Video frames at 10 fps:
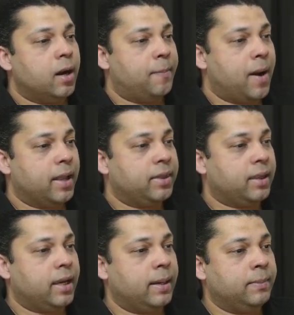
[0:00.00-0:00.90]
A path
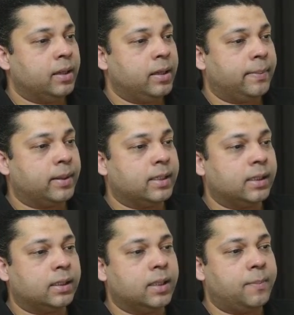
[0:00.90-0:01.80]
name
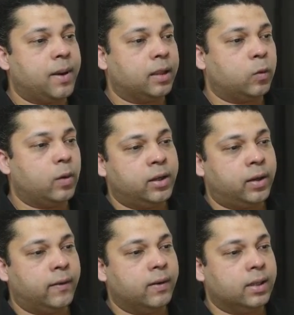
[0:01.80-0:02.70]
represents the pathway
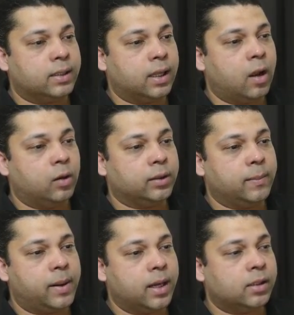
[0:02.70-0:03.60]
traversed along the
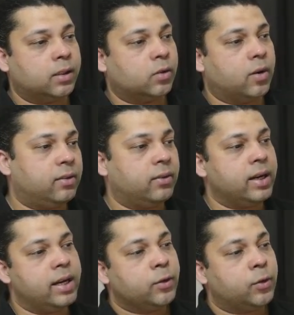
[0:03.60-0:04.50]
branches of
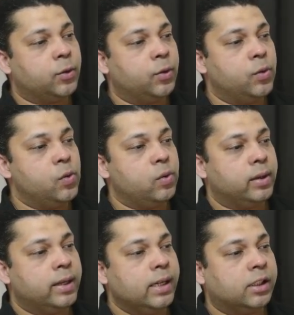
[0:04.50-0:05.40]
tree to
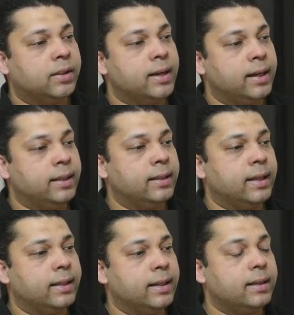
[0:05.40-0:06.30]
reach the
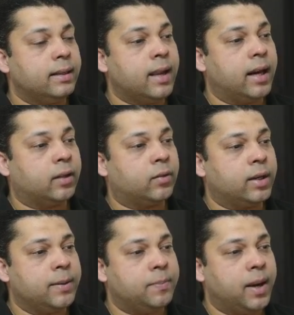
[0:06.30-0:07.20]
intended
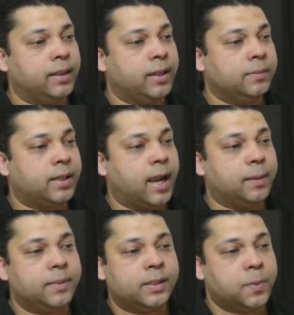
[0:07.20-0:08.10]
directory. Path names
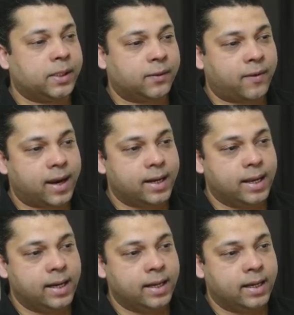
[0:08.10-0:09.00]
can be specified
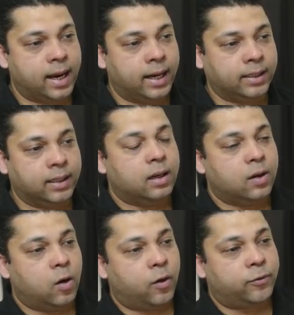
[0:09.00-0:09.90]
in either
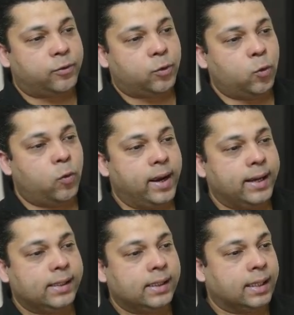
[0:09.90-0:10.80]
of two
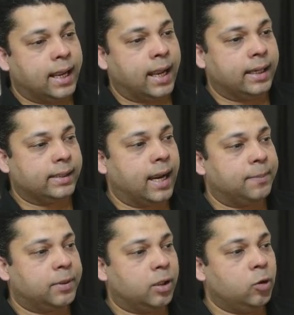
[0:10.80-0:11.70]
ways, as
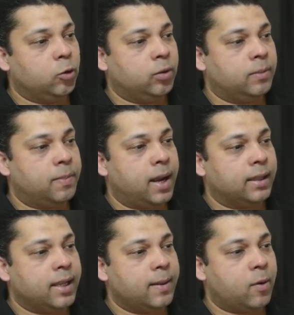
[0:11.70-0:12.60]
absolute
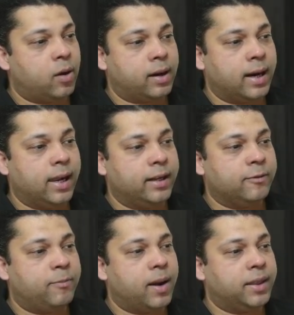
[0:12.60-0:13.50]
path name or
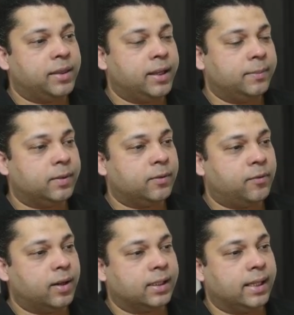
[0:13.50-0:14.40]
relative path names.
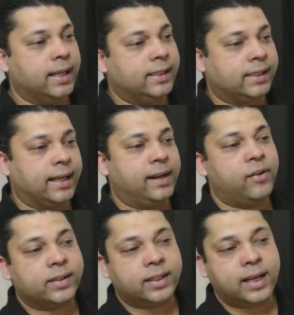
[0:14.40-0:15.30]
First, let's
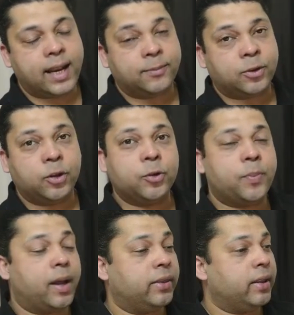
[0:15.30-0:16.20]
address the absolute
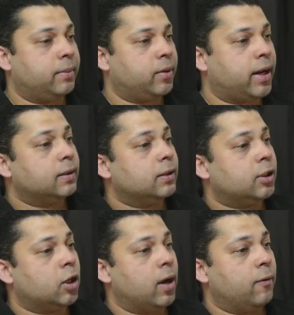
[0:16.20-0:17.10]
path name. Okay,
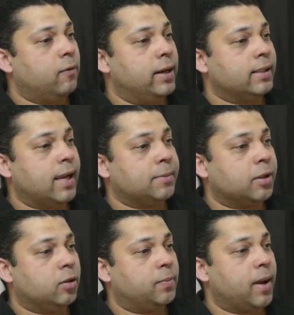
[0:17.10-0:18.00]
so what is
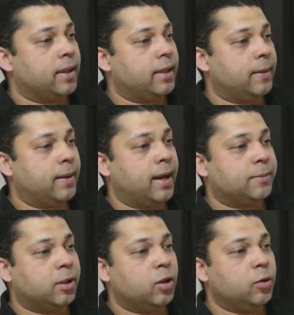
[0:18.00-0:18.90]
absolute path name? An
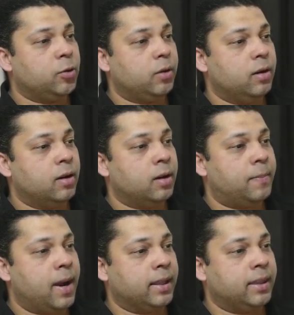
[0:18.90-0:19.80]
absolute
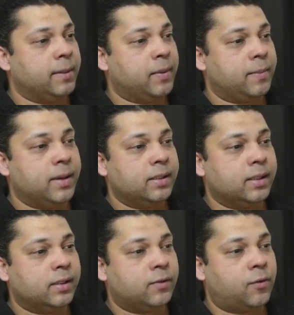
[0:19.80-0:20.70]
path name
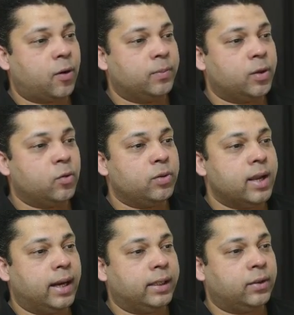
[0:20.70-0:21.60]
commences from the root
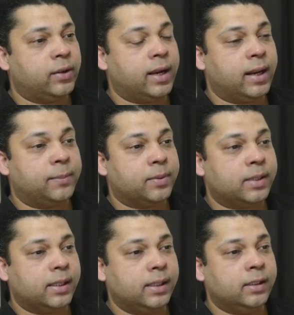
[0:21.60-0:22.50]
directory and
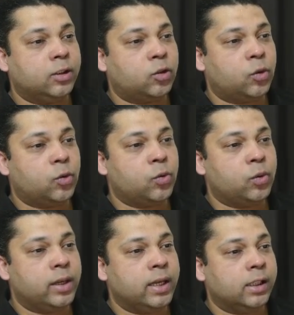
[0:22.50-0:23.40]
proceeds
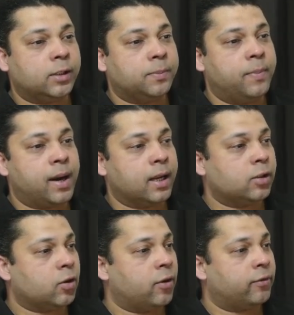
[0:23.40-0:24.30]
through each
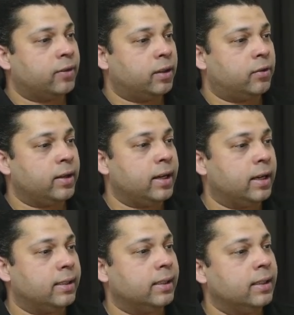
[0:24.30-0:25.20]
branch of the tree
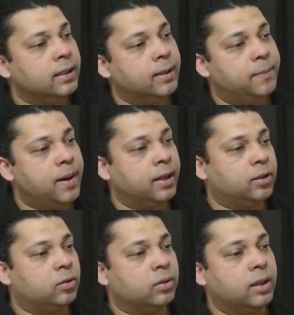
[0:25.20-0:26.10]
until the
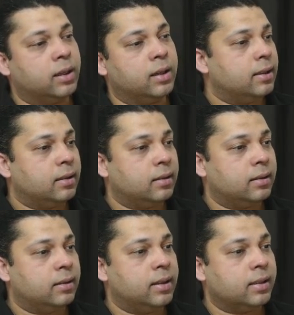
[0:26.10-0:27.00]
path to the
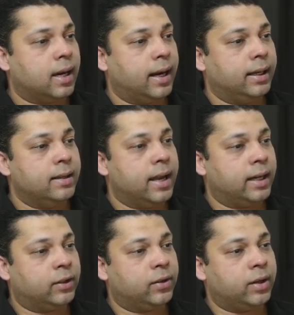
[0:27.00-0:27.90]
desired
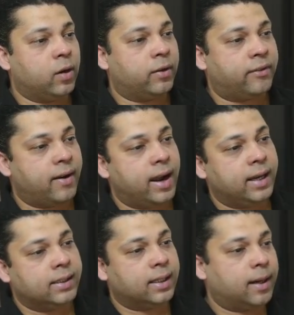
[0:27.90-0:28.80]
directory or
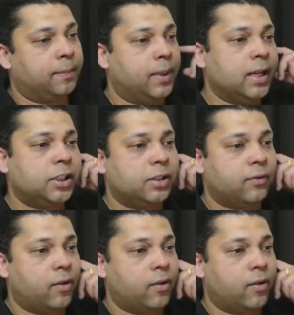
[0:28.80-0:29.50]
file is accomplished.